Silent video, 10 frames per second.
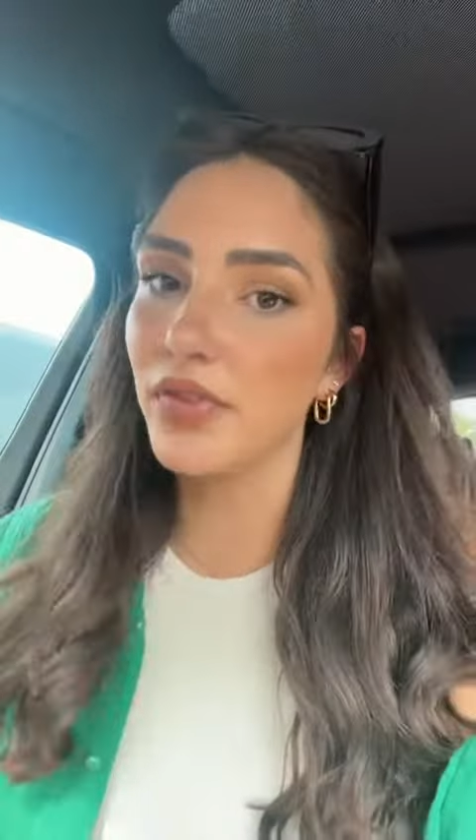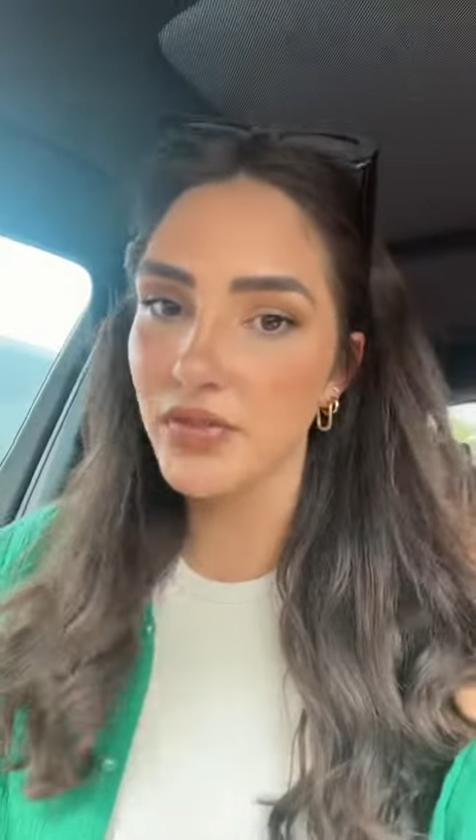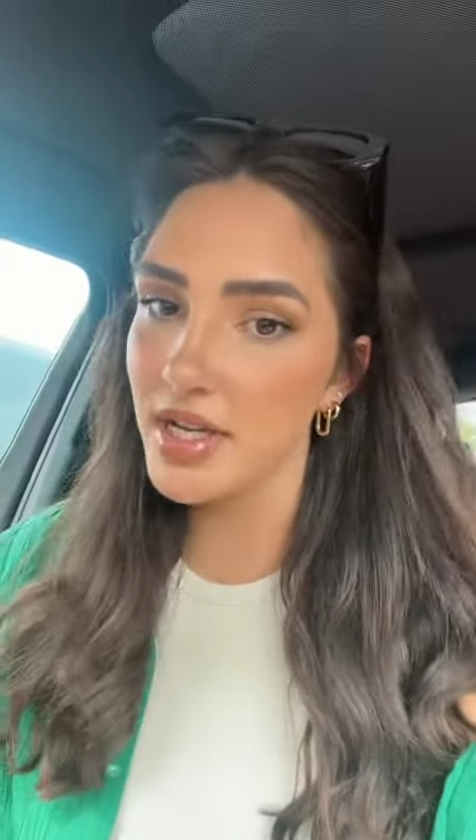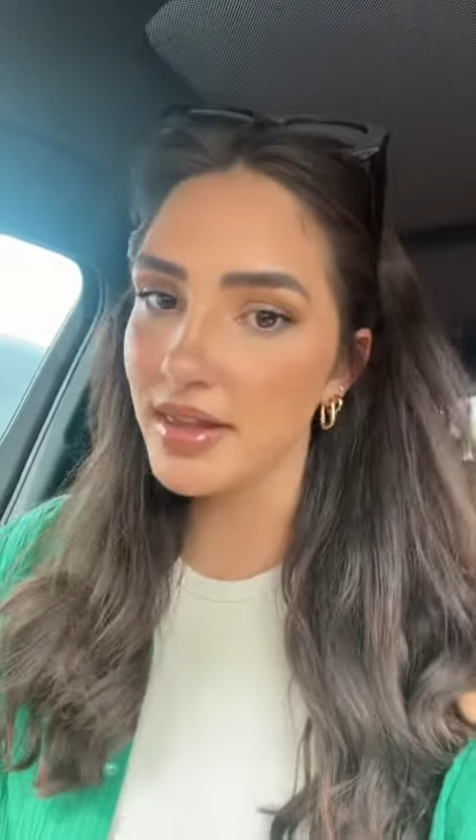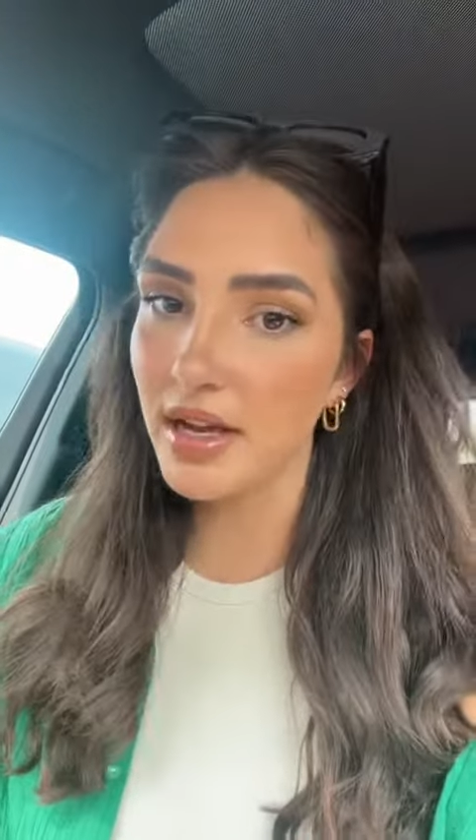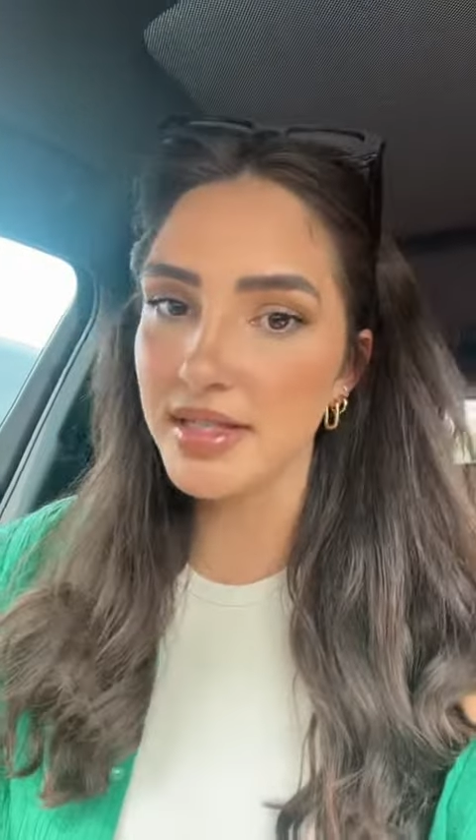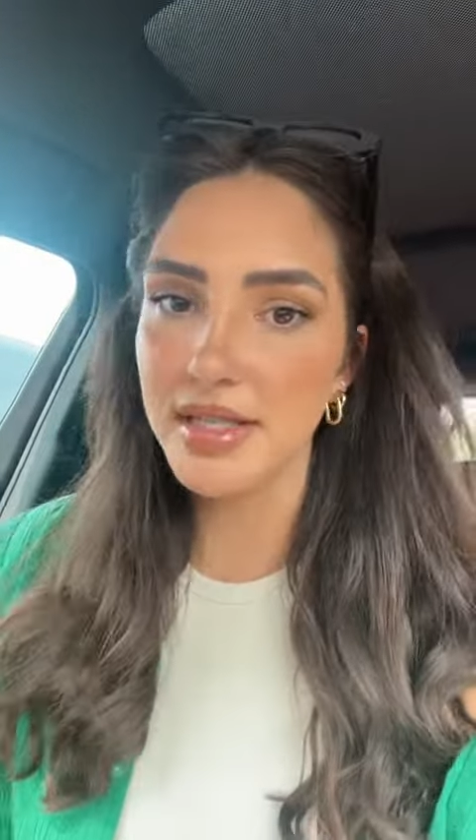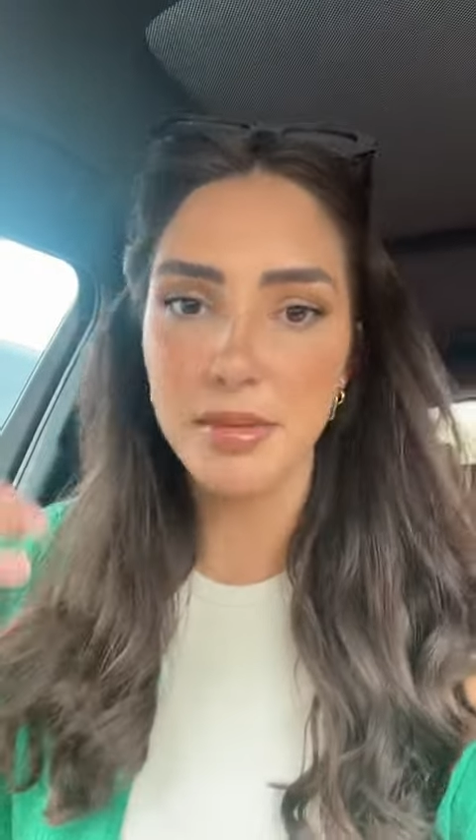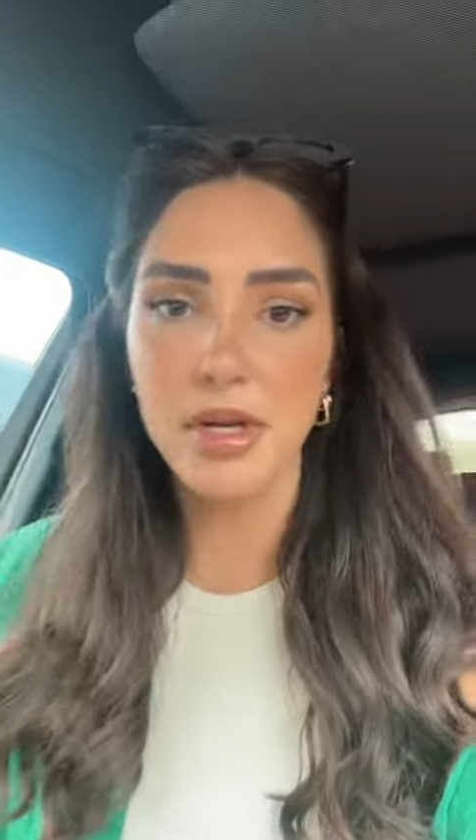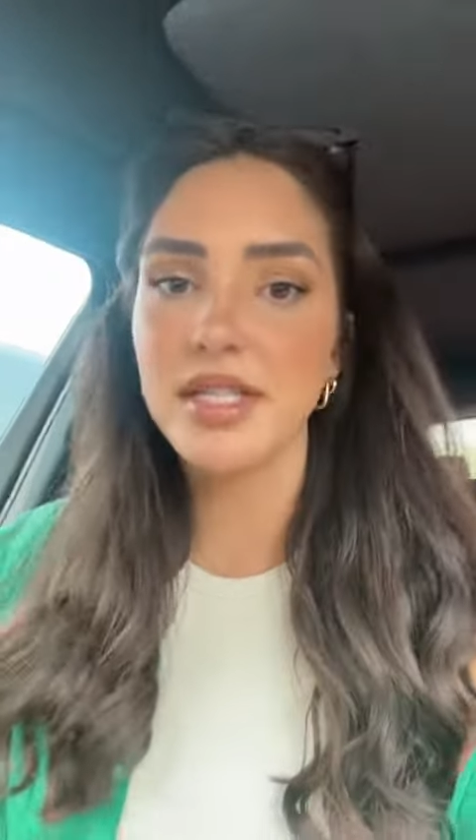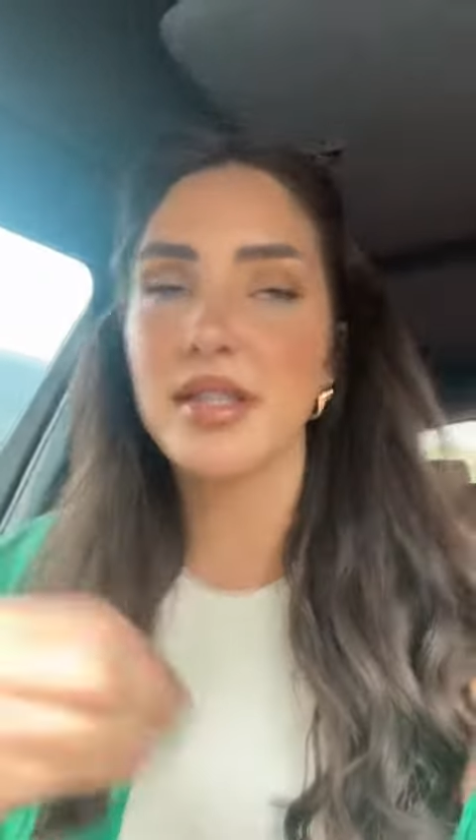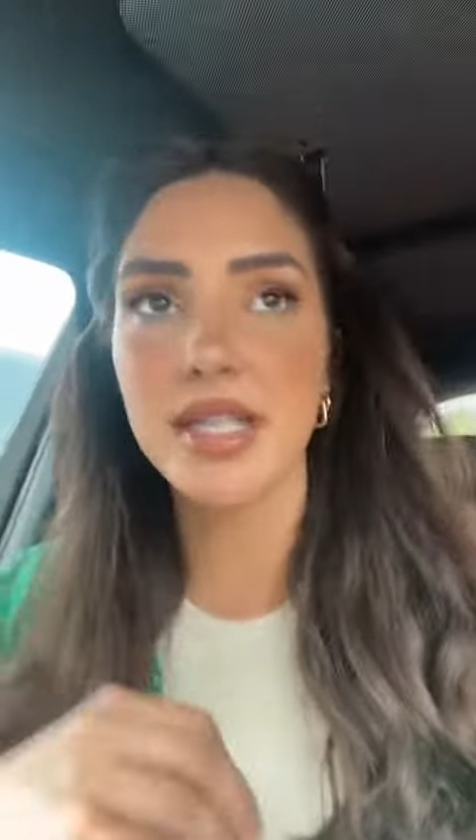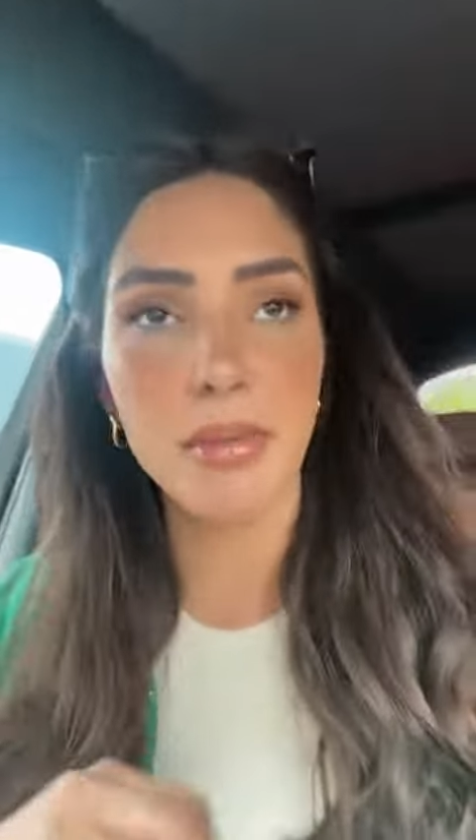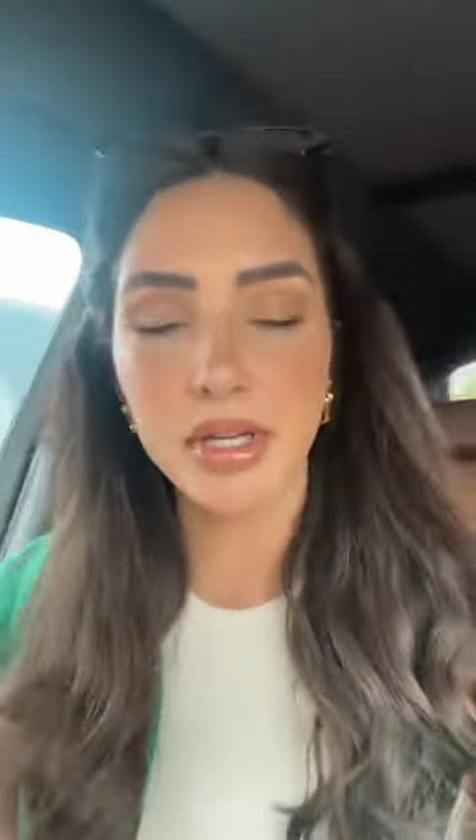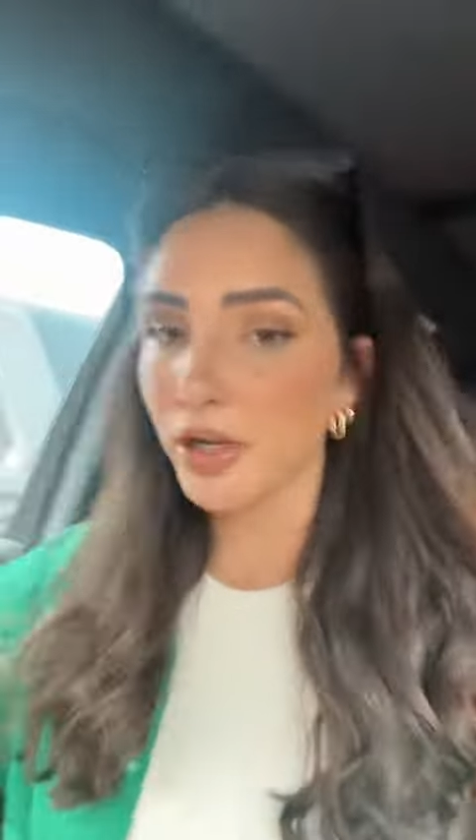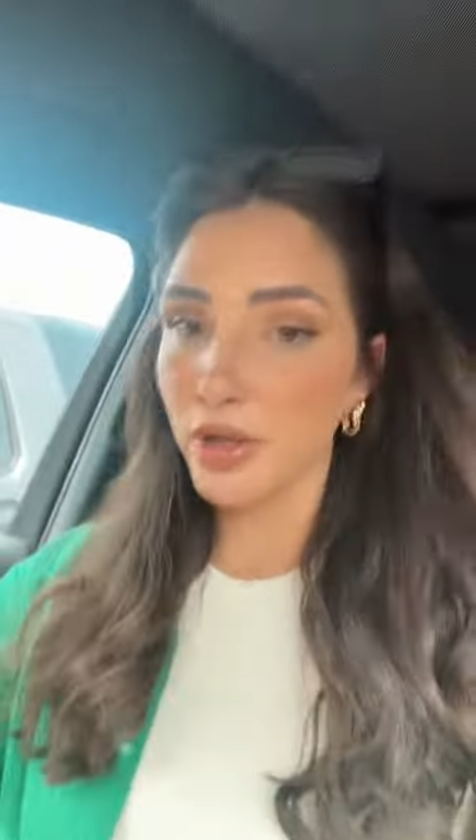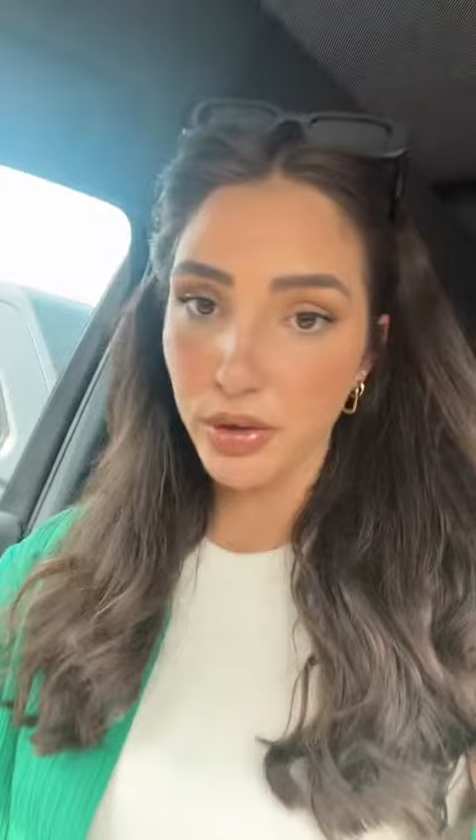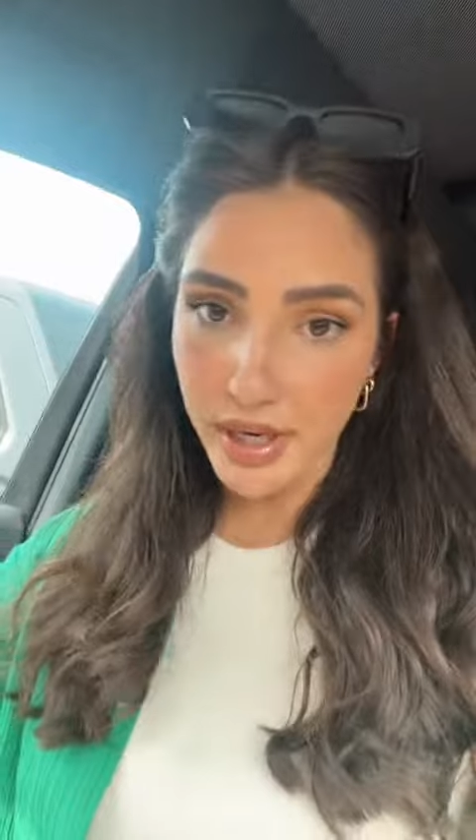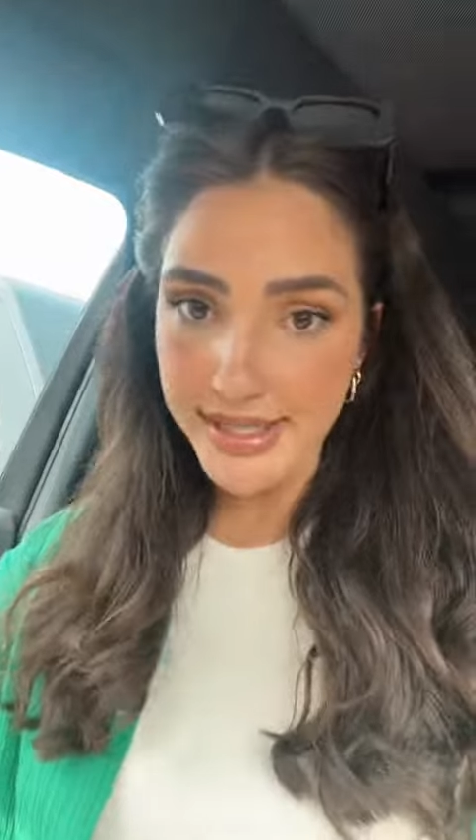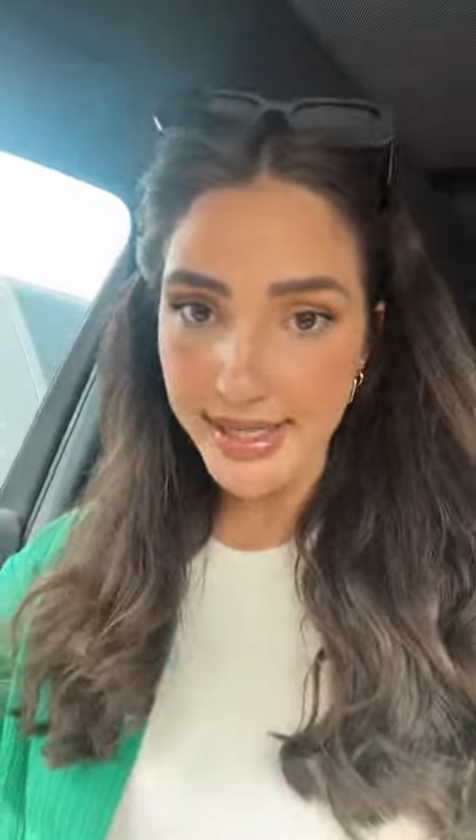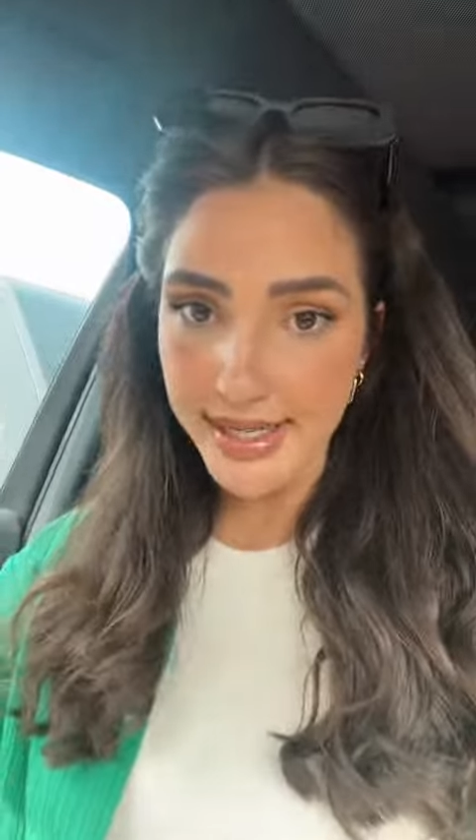$15,000 to bring to the table? Like, are you crazy?